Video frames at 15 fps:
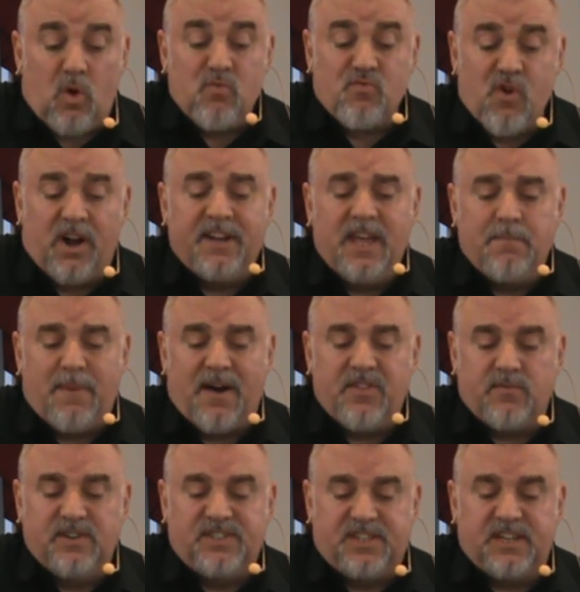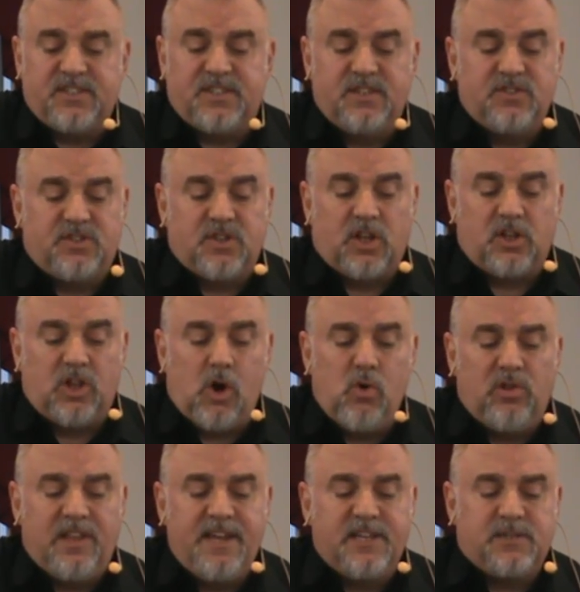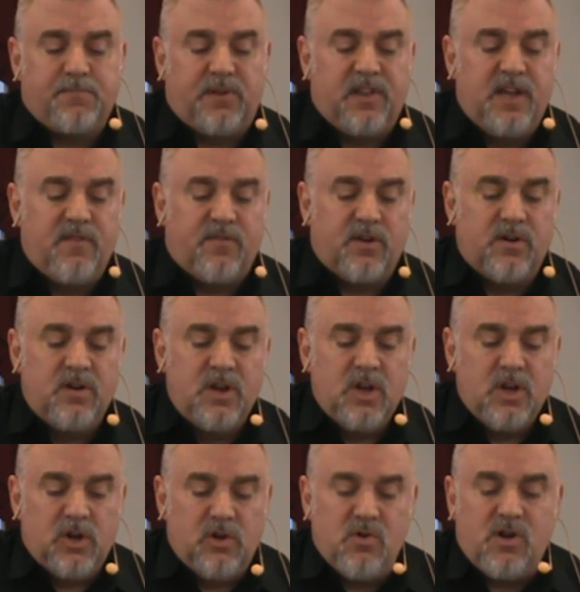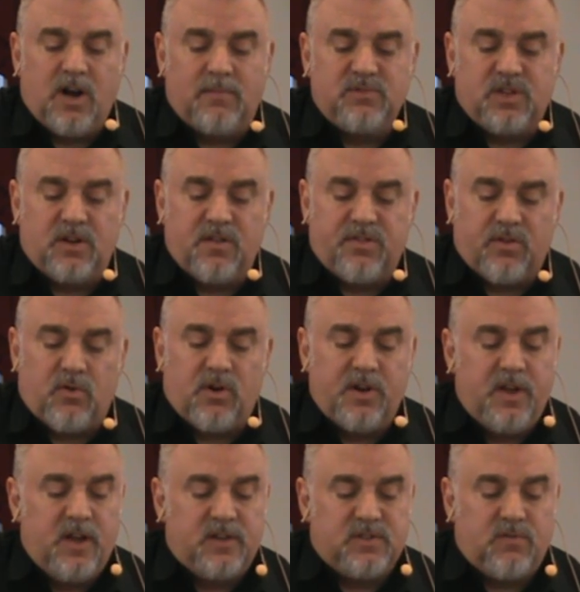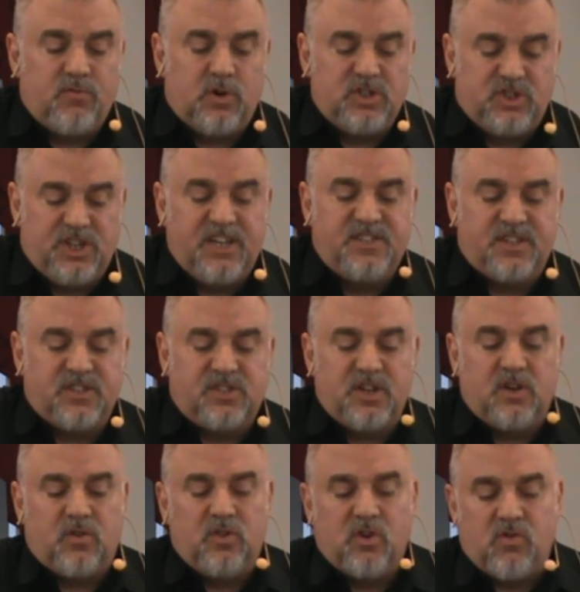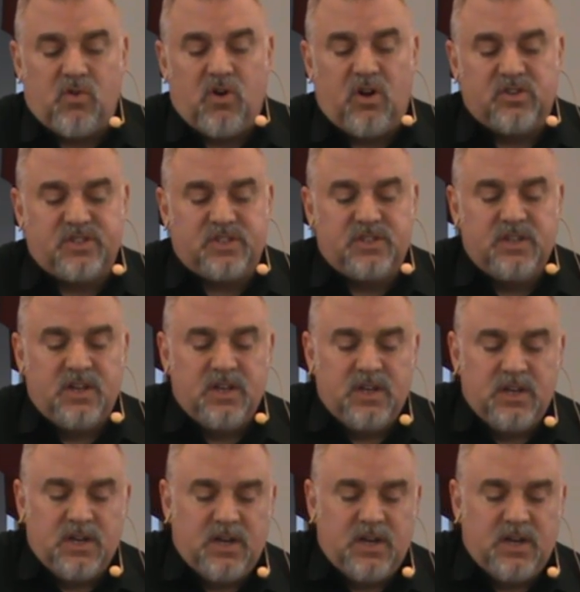running by the resistance of the lowliest believer who comes in authority as of what Jesus did on the cross.